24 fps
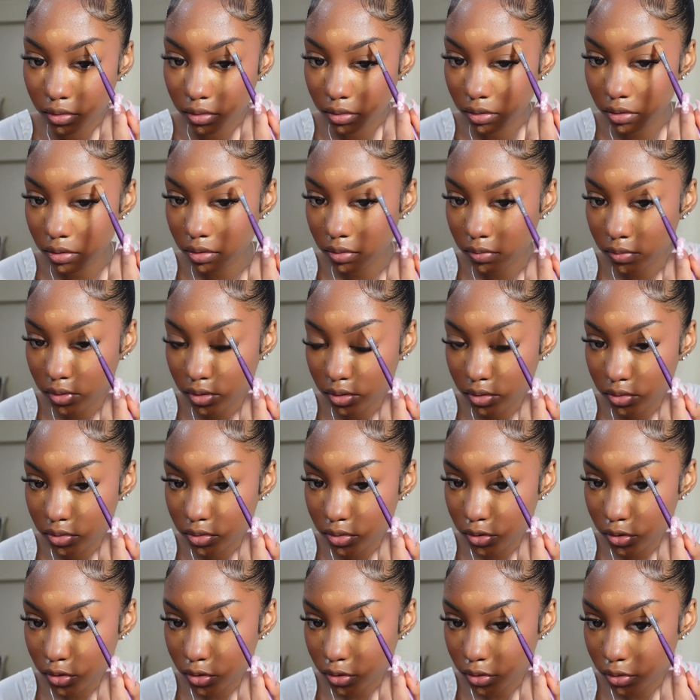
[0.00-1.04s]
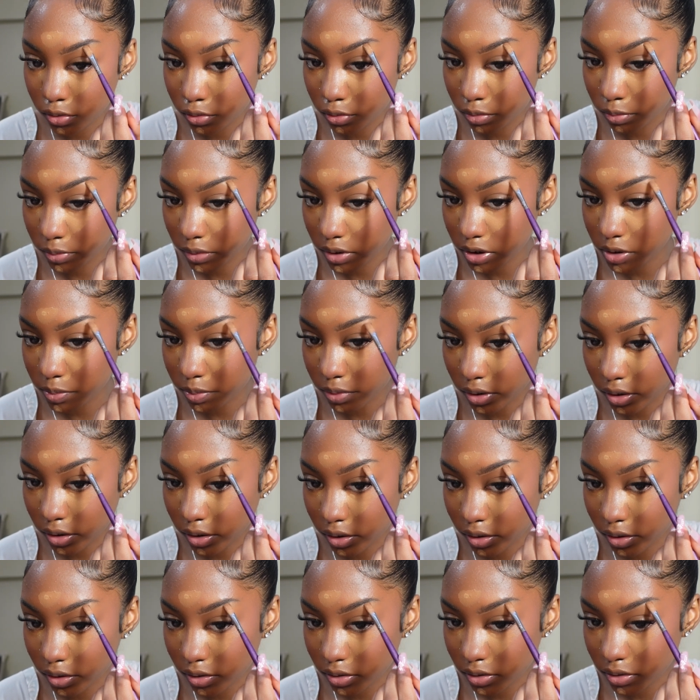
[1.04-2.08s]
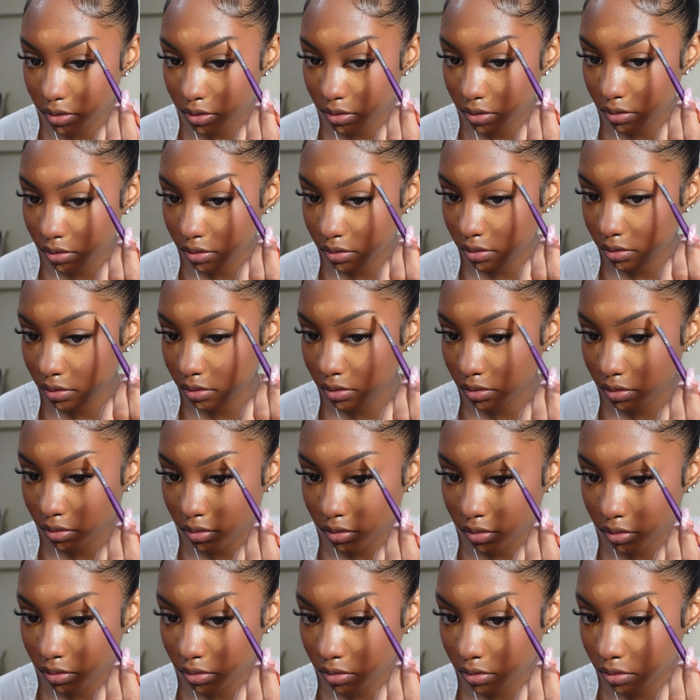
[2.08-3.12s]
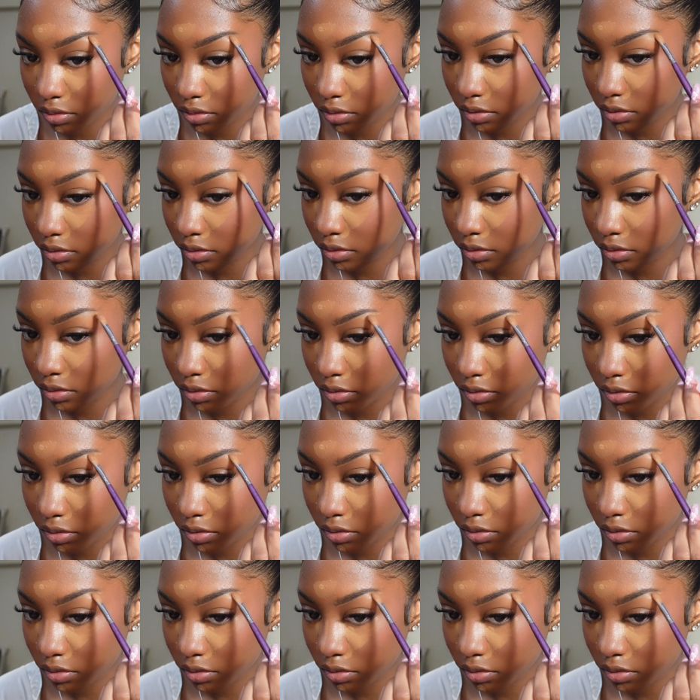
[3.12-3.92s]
You don't want to use too much product. And